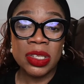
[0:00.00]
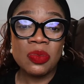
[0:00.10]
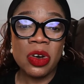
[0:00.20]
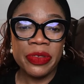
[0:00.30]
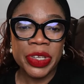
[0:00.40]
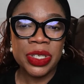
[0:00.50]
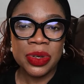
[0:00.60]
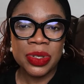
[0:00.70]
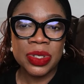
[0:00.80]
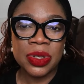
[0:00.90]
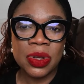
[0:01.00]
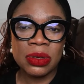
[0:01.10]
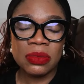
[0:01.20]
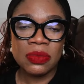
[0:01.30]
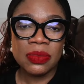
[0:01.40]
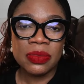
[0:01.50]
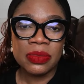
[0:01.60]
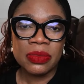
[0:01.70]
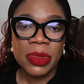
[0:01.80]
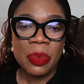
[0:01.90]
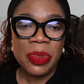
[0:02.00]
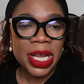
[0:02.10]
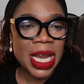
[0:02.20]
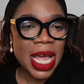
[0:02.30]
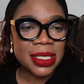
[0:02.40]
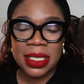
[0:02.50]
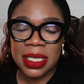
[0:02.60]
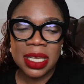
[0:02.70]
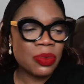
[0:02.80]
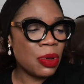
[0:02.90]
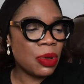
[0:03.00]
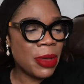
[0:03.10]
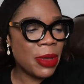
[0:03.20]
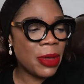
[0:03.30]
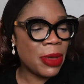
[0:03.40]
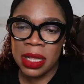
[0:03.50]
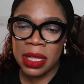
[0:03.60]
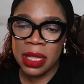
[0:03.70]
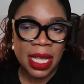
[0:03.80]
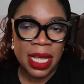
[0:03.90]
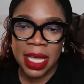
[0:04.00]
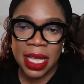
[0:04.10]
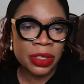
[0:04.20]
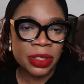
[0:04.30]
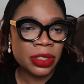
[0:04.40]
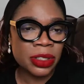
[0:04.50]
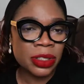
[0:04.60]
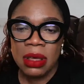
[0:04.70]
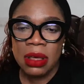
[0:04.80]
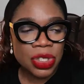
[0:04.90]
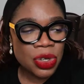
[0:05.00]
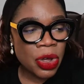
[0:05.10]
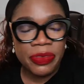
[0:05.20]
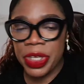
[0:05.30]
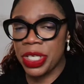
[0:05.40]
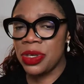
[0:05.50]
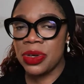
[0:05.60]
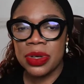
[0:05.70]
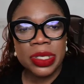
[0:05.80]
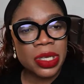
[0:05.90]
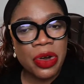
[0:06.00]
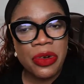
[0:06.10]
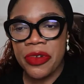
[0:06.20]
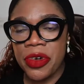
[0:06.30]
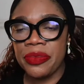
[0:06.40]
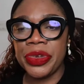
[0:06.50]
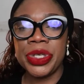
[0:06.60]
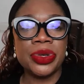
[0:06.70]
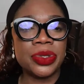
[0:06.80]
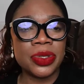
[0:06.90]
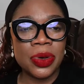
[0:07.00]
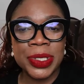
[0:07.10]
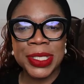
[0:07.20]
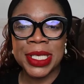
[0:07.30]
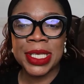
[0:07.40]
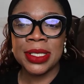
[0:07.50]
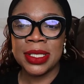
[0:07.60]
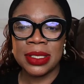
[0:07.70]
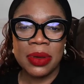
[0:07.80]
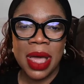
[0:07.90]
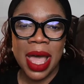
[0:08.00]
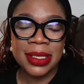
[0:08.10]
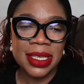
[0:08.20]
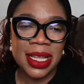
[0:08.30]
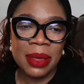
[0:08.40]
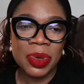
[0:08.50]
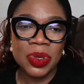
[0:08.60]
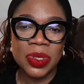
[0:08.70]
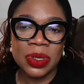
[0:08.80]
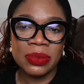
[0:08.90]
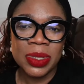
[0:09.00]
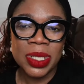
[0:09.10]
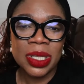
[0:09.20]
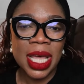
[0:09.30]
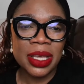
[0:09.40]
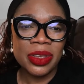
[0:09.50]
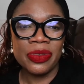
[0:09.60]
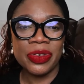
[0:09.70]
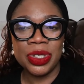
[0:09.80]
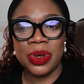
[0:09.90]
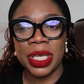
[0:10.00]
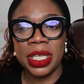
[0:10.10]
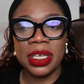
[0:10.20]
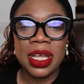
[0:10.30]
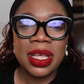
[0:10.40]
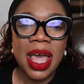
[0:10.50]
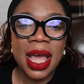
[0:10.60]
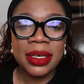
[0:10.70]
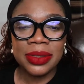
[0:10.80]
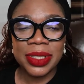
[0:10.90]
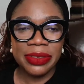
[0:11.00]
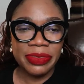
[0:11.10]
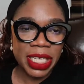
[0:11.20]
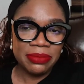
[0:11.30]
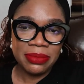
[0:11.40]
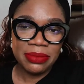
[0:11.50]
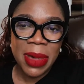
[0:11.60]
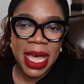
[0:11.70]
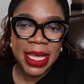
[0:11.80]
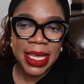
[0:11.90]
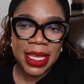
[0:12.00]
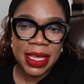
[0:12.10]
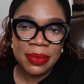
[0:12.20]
videos on pregnancy, women's health, child health, short videos, long form videos, courses as time goes on. So thank you for joining and good evening. Bye.